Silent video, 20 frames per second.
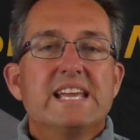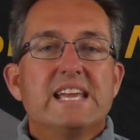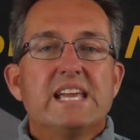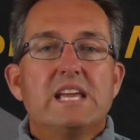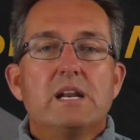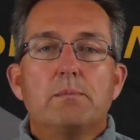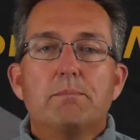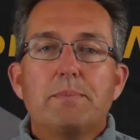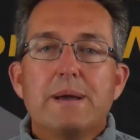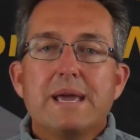
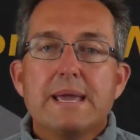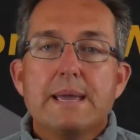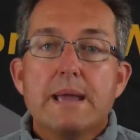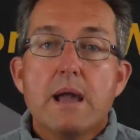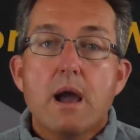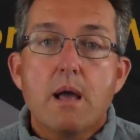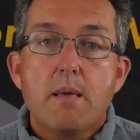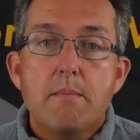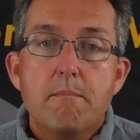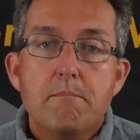It'll pay
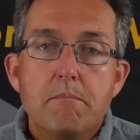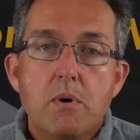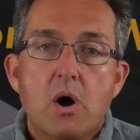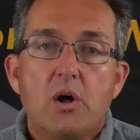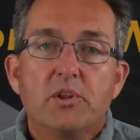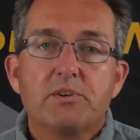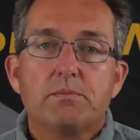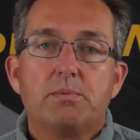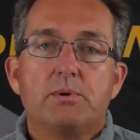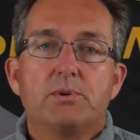
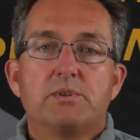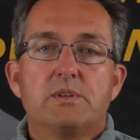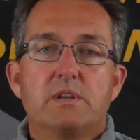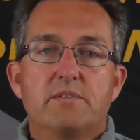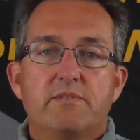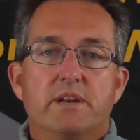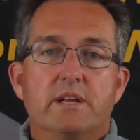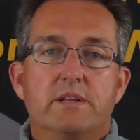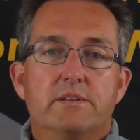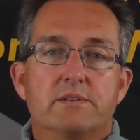multiple
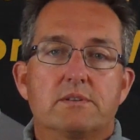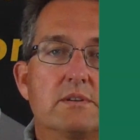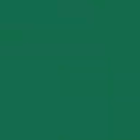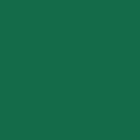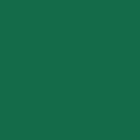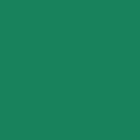dividends.